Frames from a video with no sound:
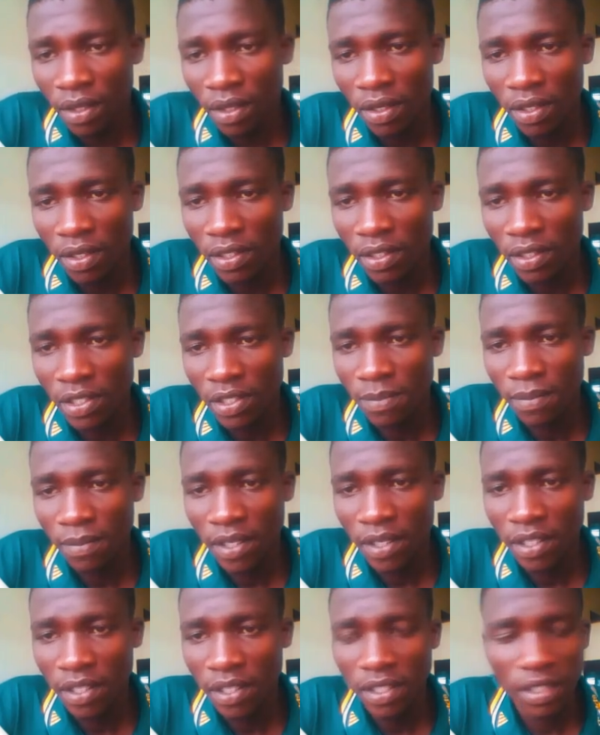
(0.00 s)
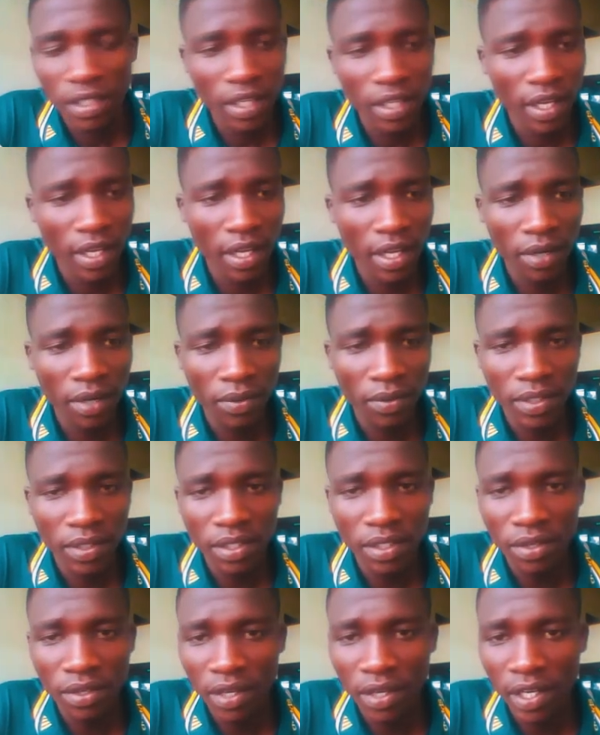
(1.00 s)
displayed in their language, though
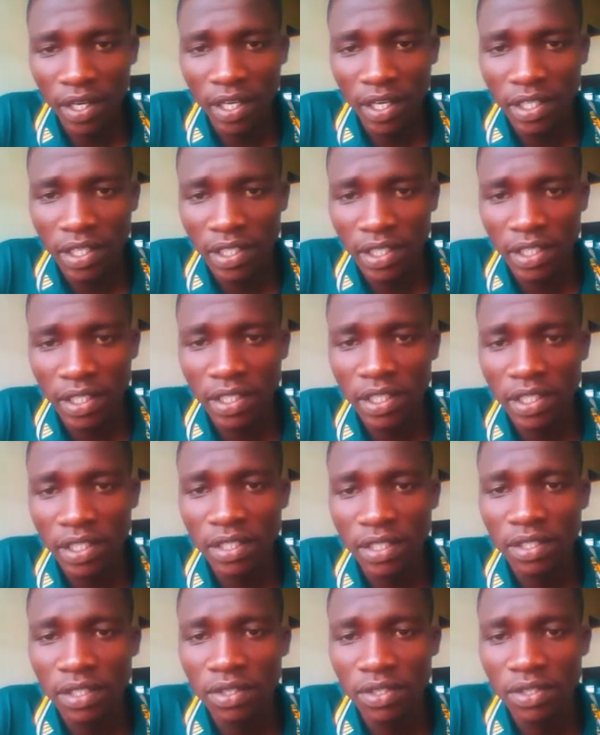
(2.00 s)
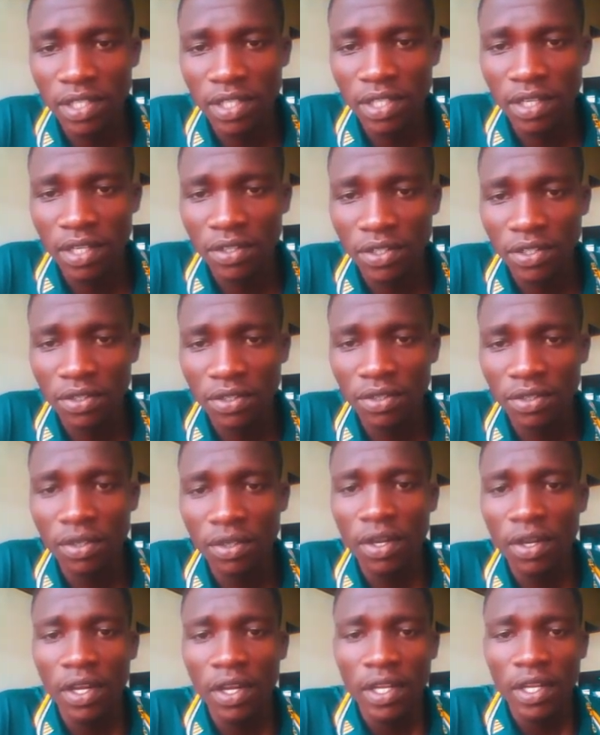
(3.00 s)
I can't read it because I also don't know.
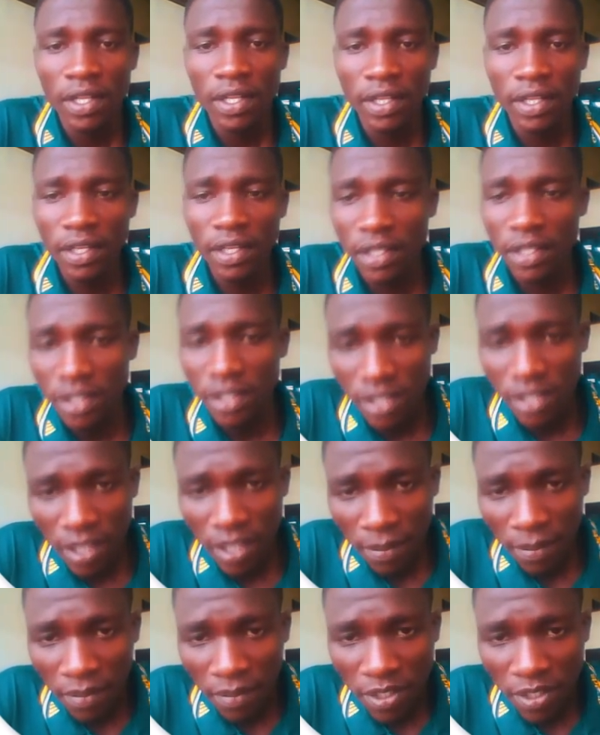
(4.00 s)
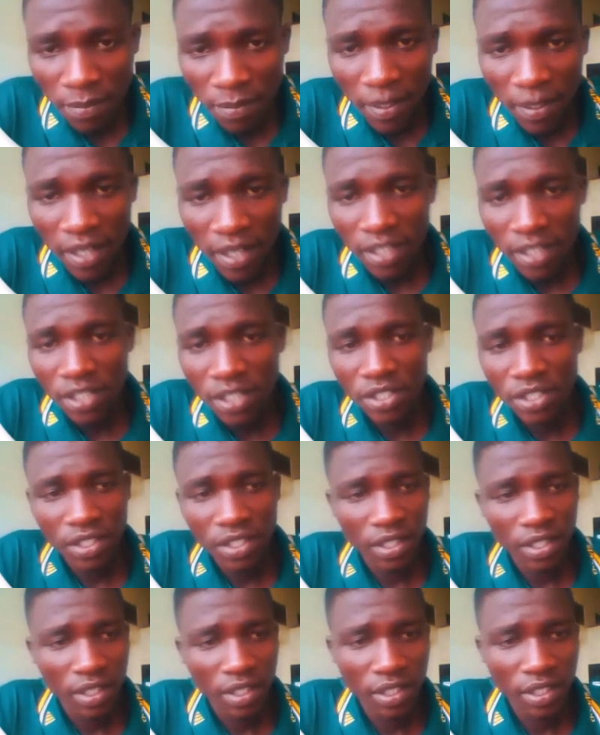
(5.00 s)
Then in some Spanish,
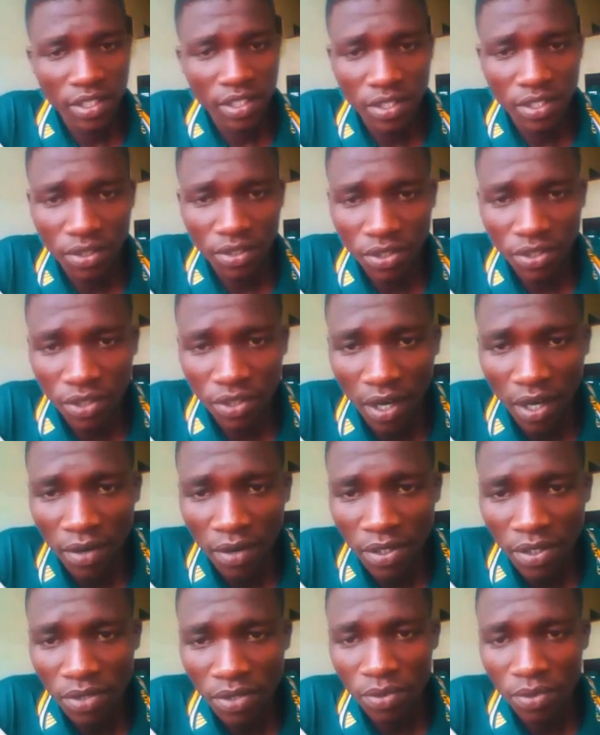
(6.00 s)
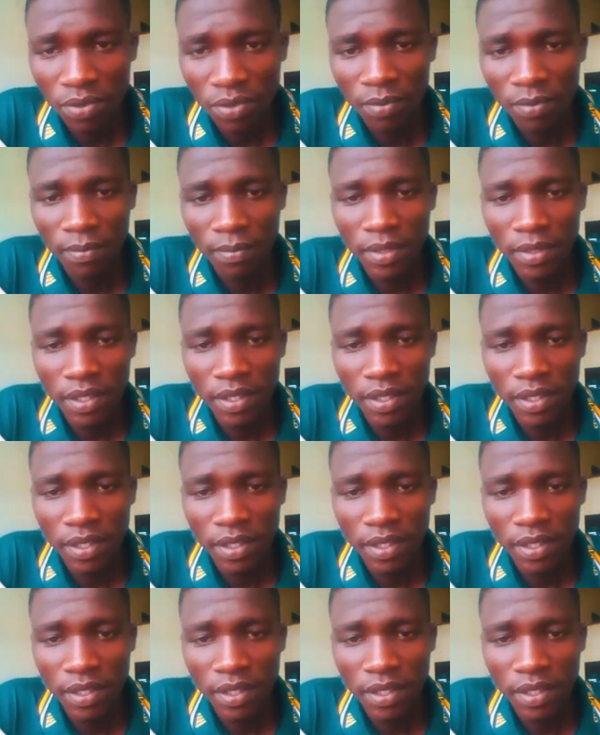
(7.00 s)
this is also how it could be.